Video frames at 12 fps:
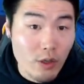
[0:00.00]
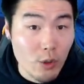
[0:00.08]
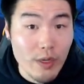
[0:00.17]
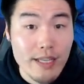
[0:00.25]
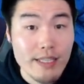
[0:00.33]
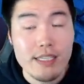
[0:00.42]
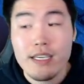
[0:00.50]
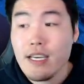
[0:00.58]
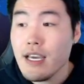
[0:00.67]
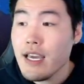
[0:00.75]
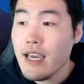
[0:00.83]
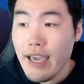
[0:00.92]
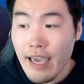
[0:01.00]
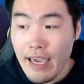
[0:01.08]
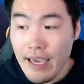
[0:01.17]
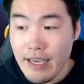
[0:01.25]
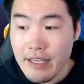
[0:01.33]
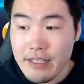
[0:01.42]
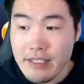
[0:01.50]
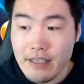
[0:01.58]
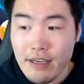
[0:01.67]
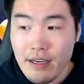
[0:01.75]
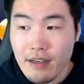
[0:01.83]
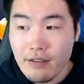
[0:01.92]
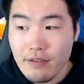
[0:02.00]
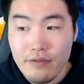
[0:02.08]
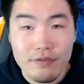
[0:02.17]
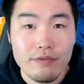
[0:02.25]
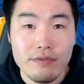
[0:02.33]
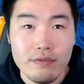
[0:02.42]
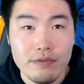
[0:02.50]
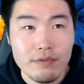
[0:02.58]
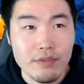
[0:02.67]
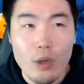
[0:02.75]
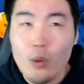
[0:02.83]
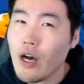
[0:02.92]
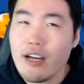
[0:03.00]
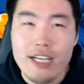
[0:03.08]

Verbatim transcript: crit, and uh, no dodge